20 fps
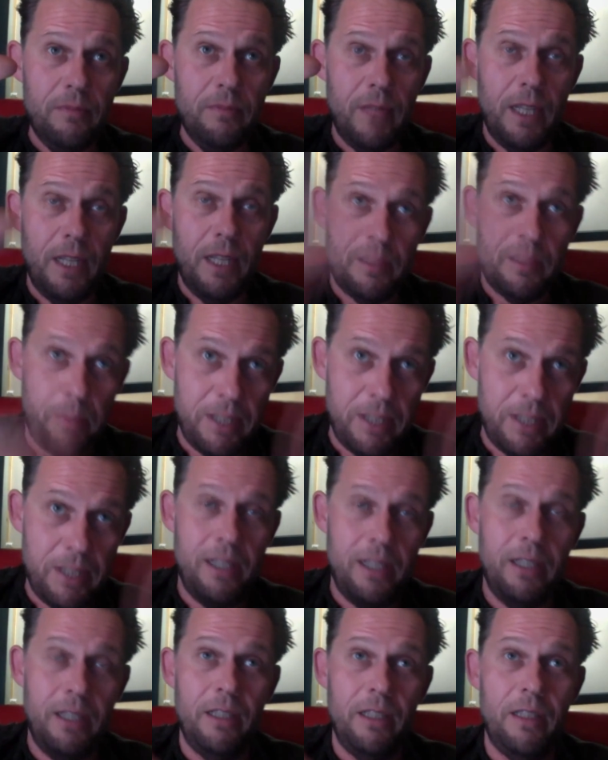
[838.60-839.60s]

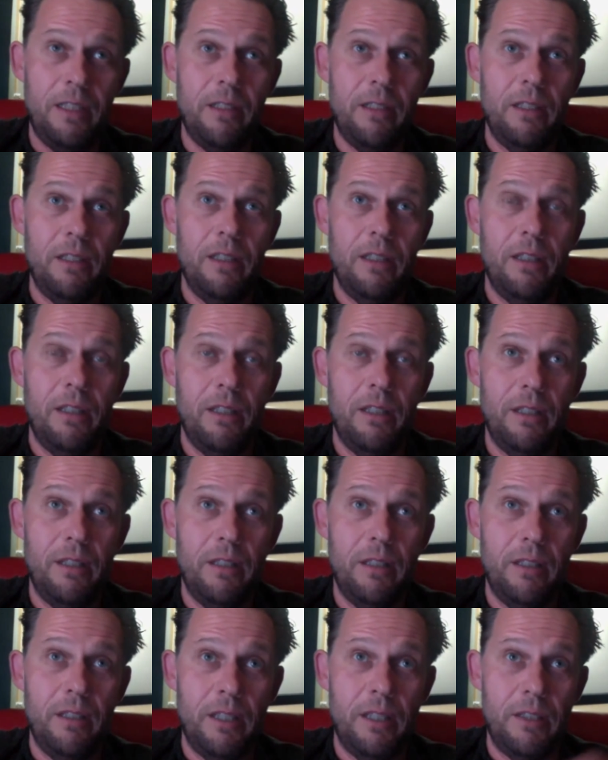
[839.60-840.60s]
Especially
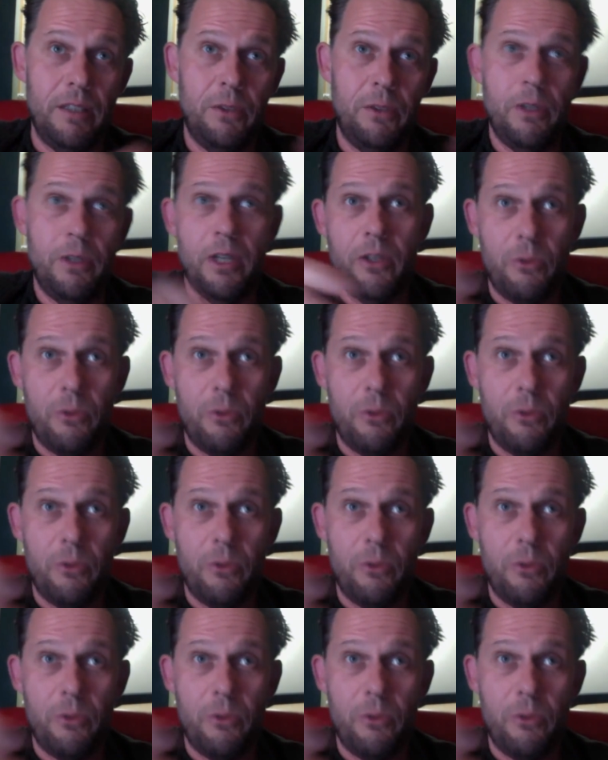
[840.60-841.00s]
that you are